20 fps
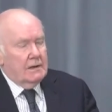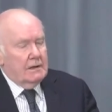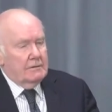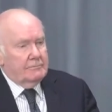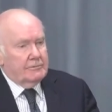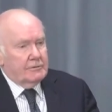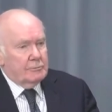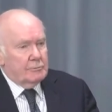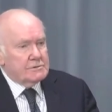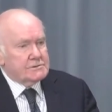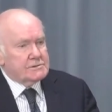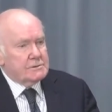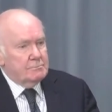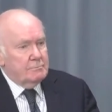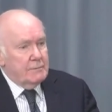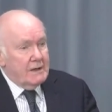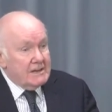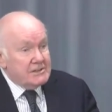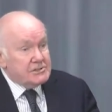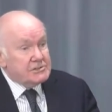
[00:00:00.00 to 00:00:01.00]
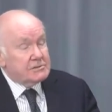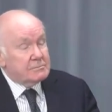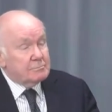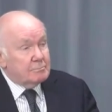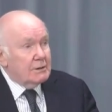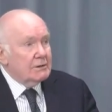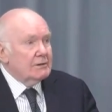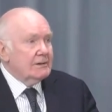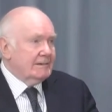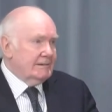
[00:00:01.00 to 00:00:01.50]
if there was a major
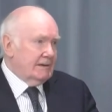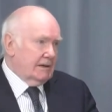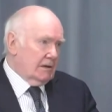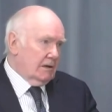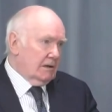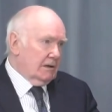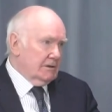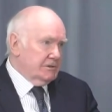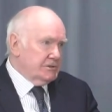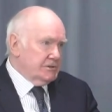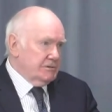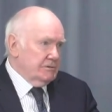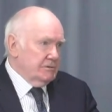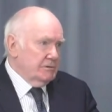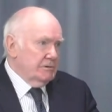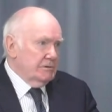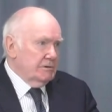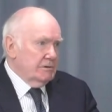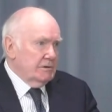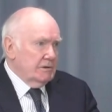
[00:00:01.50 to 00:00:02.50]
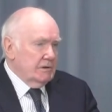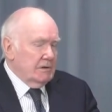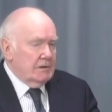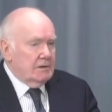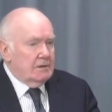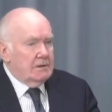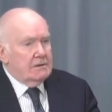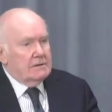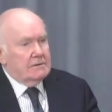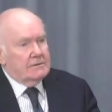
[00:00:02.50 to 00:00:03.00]
political issue,
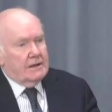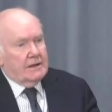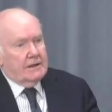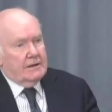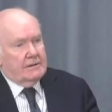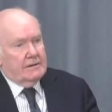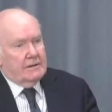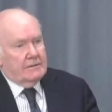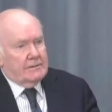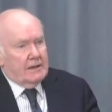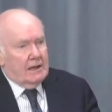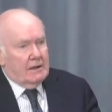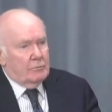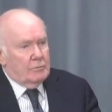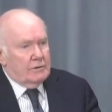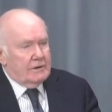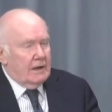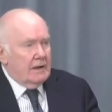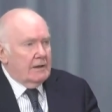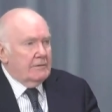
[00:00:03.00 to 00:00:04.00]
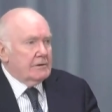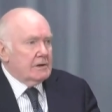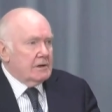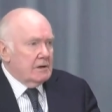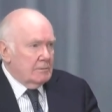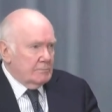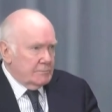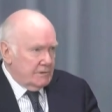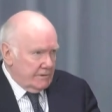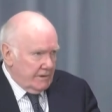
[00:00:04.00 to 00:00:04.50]
then that would either
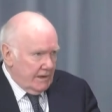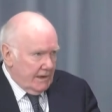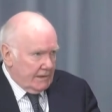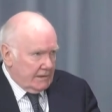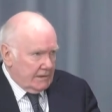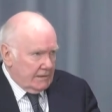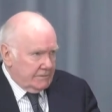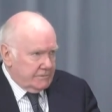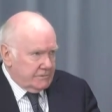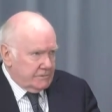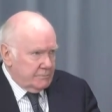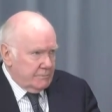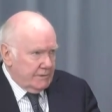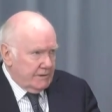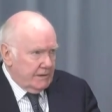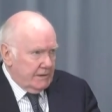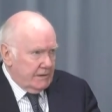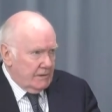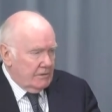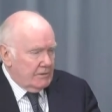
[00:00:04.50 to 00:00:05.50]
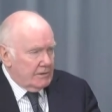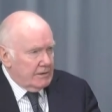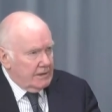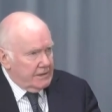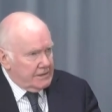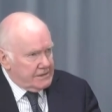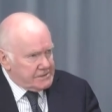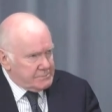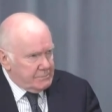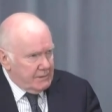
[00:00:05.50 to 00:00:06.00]
come directly to me or I
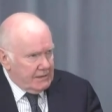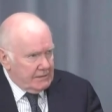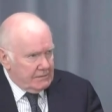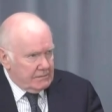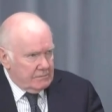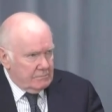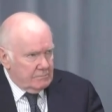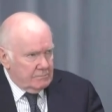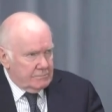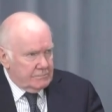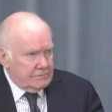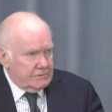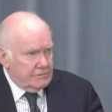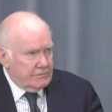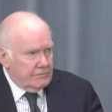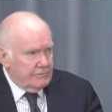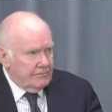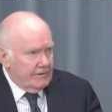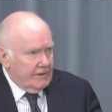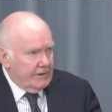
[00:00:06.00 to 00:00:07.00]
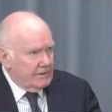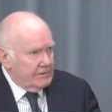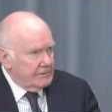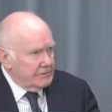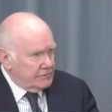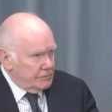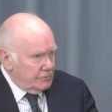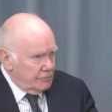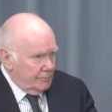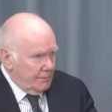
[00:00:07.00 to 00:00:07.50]
expect them to refer
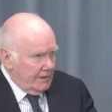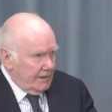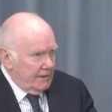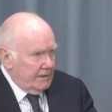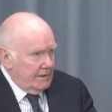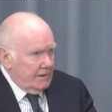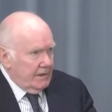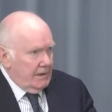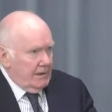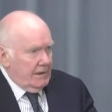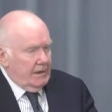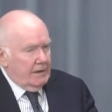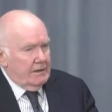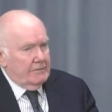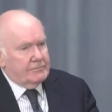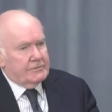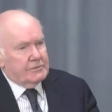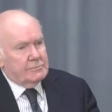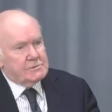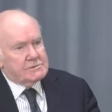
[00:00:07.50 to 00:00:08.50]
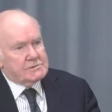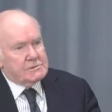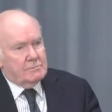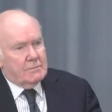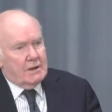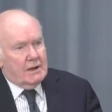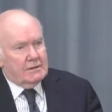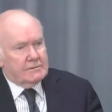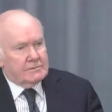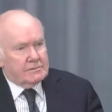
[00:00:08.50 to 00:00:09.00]
it to me. If there was a
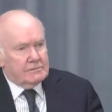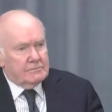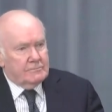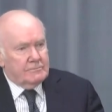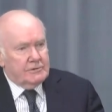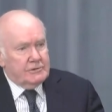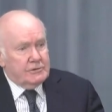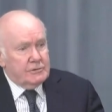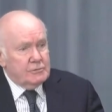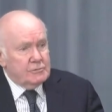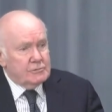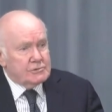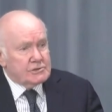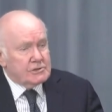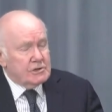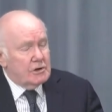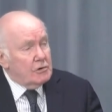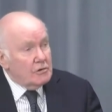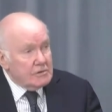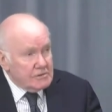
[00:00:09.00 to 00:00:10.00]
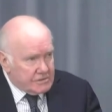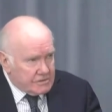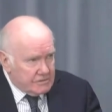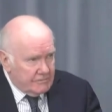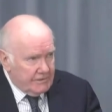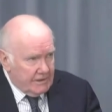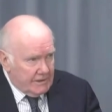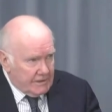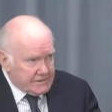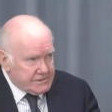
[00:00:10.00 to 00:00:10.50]
matter of huge
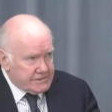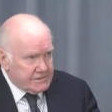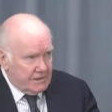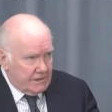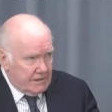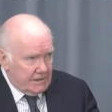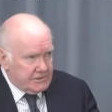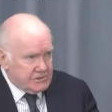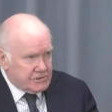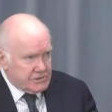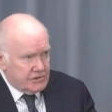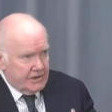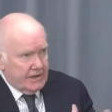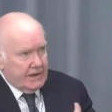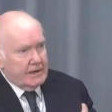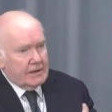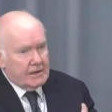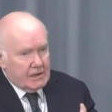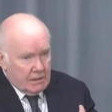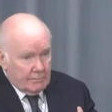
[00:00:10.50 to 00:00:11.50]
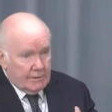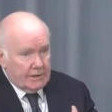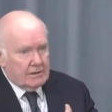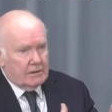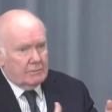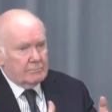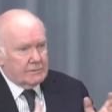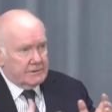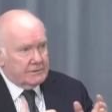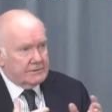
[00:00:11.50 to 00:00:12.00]
controversy, a train
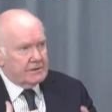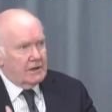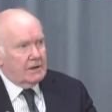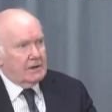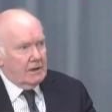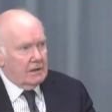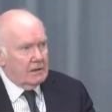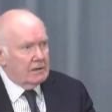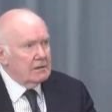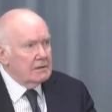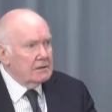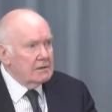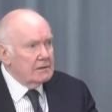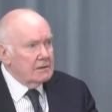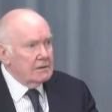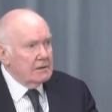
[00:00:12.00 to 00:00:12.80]
coming up the tunnel,